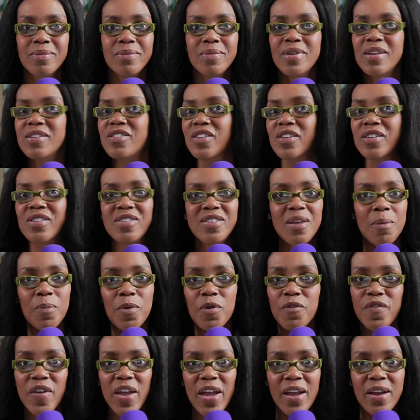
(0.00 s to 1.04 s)
It's a simple
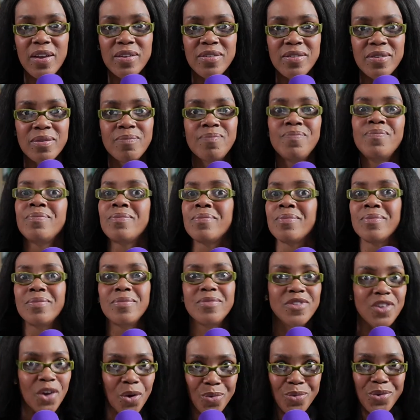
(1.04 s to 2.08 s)
fix.
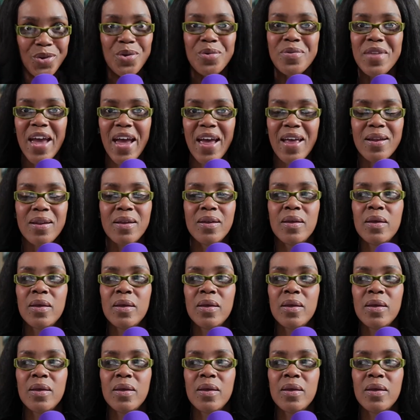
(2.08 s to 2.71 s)
Don't do that.